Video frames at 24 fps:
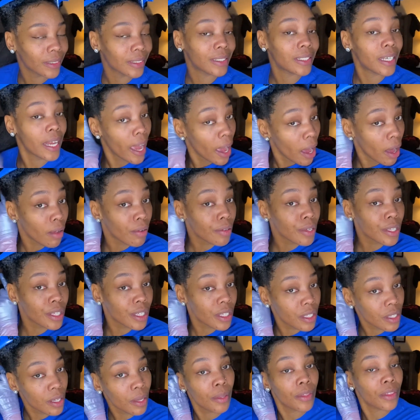
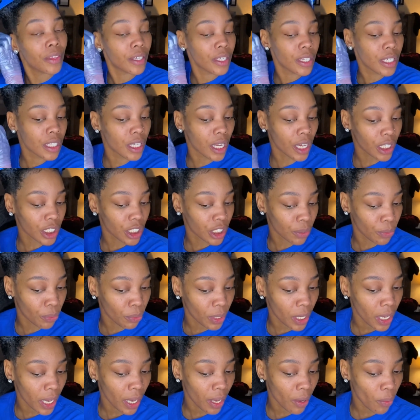douse this section
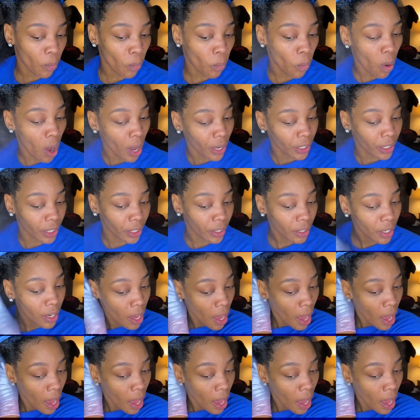with water.